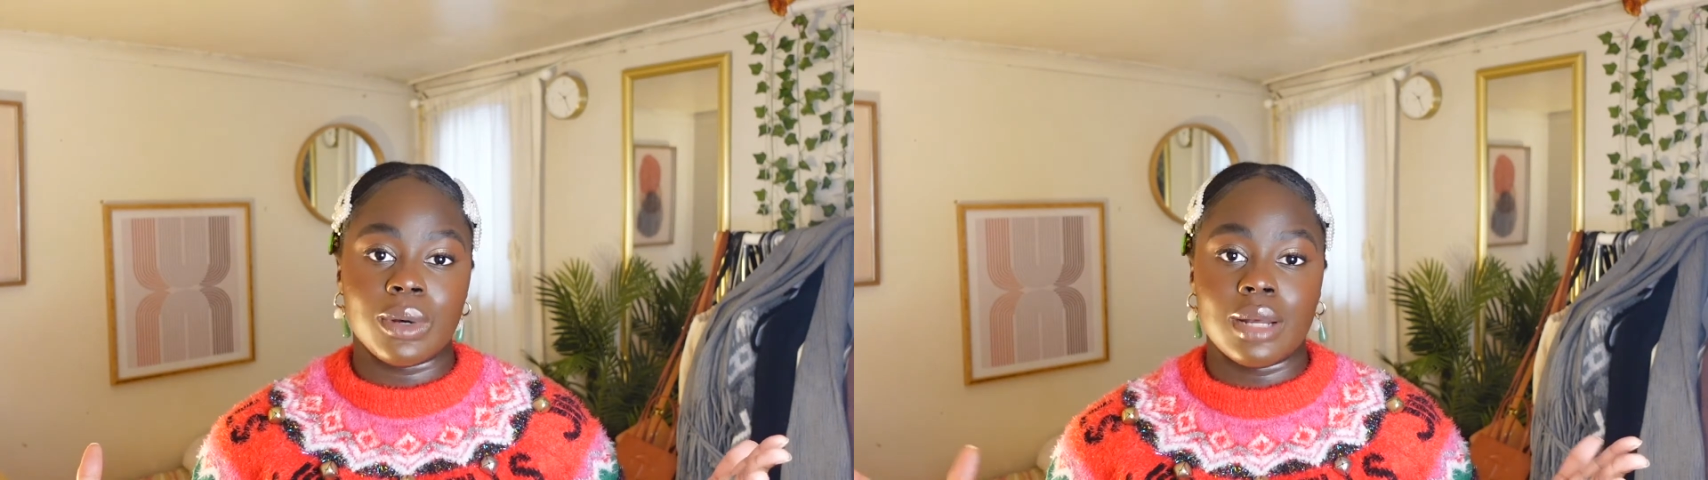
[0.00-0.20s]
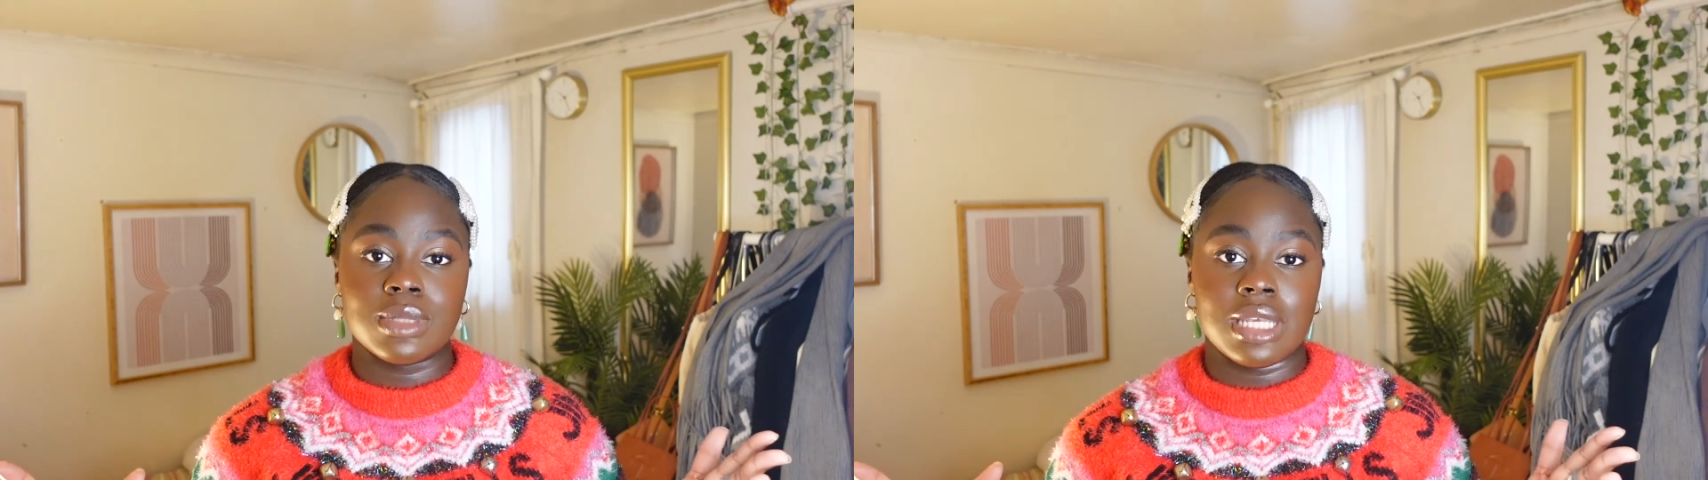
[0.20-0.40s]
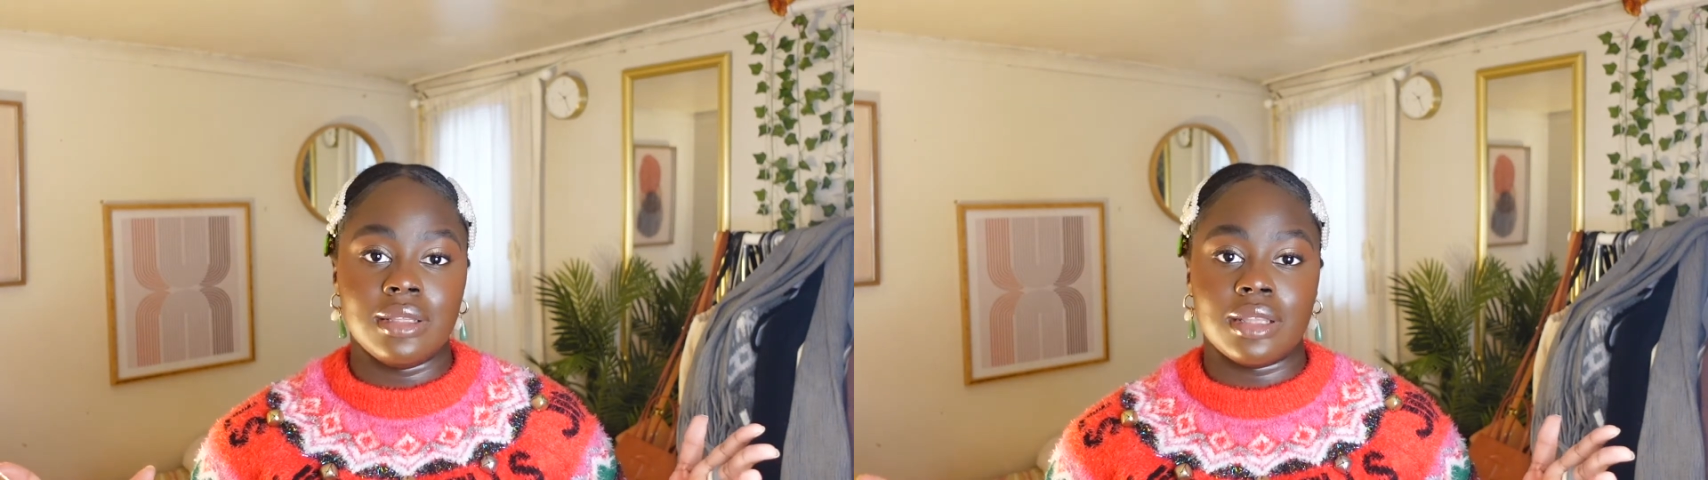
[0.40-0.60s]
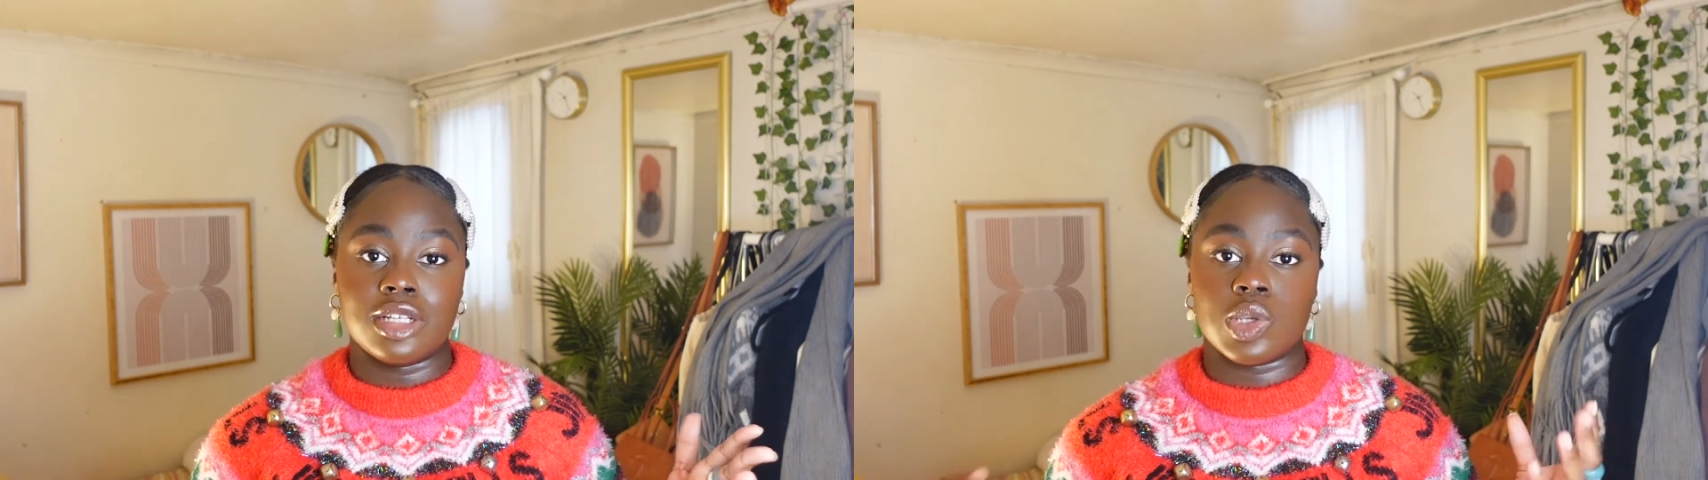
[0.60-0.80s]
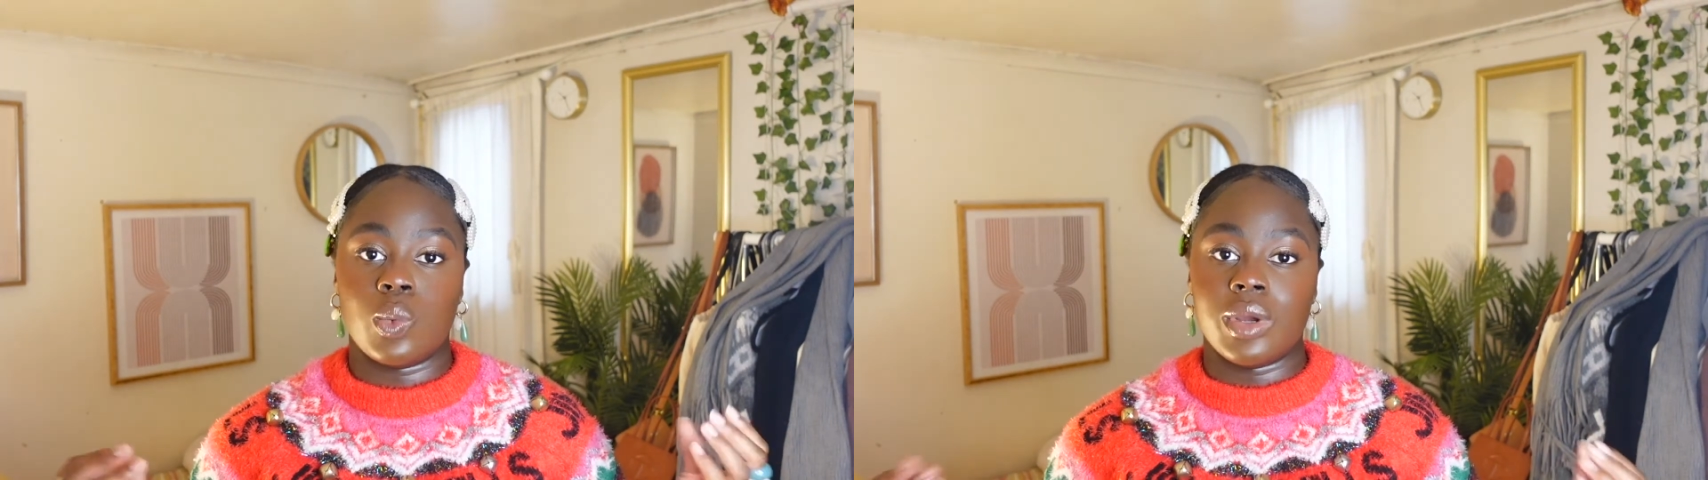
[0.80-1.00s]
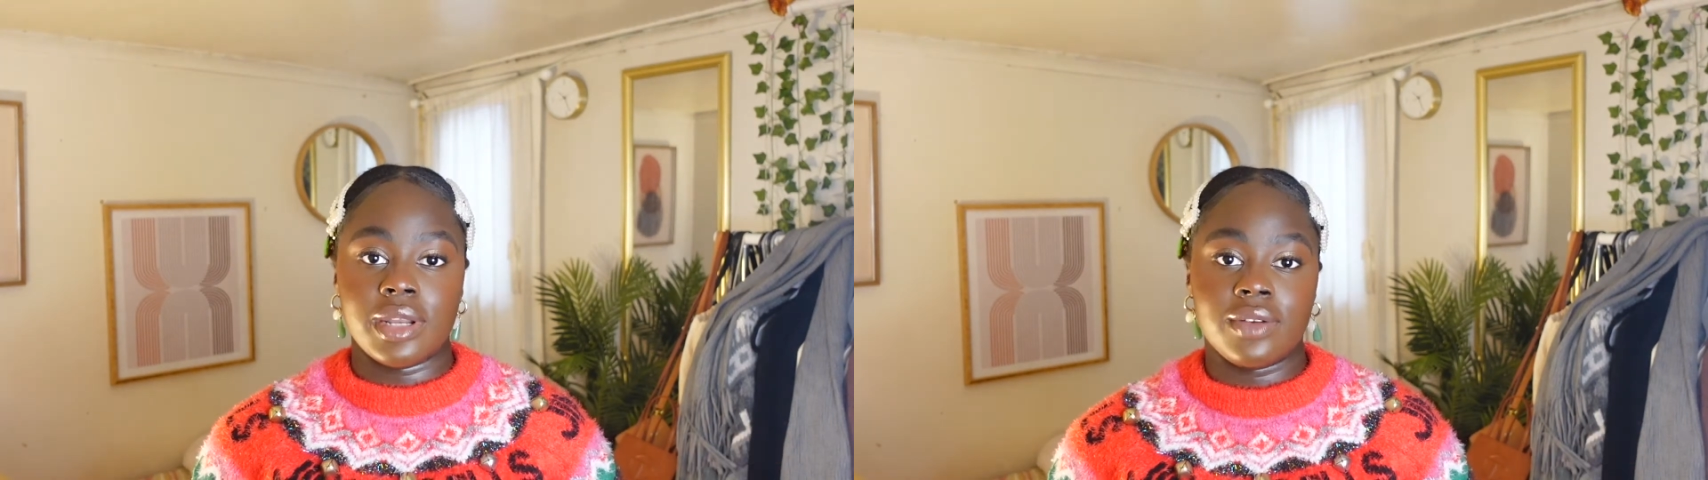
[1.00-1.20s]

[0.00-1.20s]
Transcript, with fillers: but I'm seeing that there's a wind